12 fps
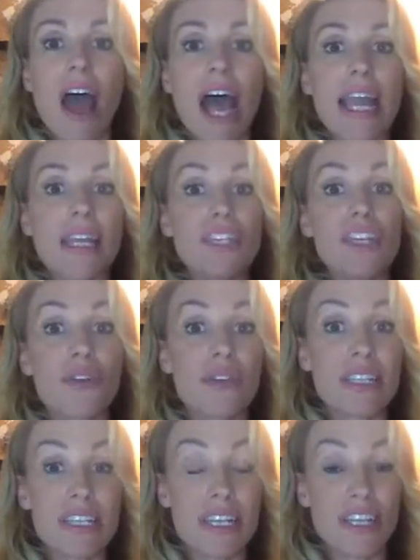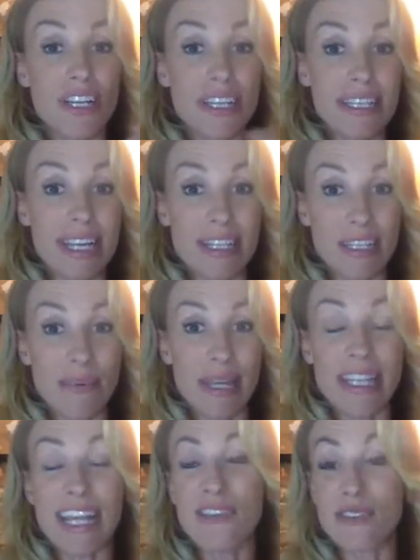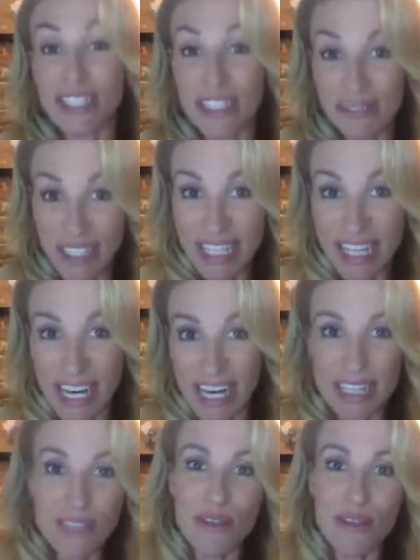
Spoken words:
I actually got the t-shirts sent to me and they got delivered today,